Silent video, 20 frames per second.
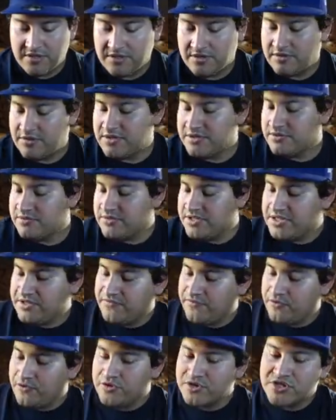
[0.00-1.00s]
Alright, so these
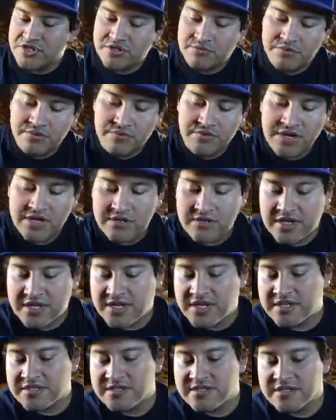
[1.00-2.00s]
four should be regular, I
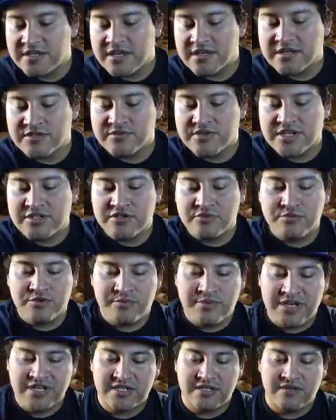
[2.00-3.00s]
guess. Yeah, because we got two more
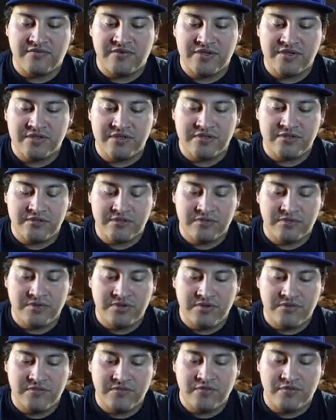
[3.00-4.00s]
packs left. One, two,
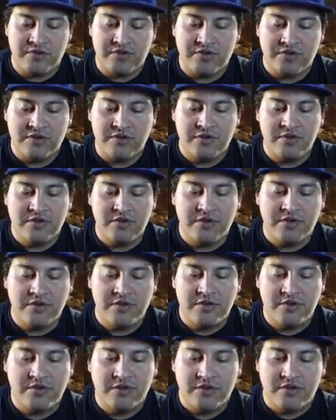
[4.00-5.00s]
three, four.
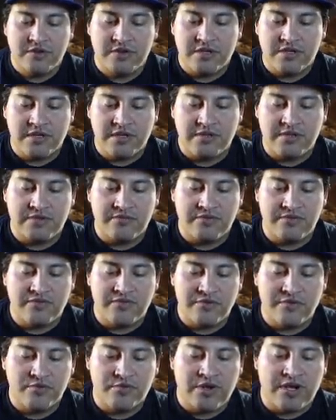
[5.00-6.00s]
And then we
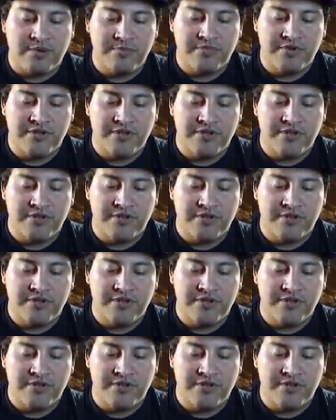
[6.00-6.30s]
swap.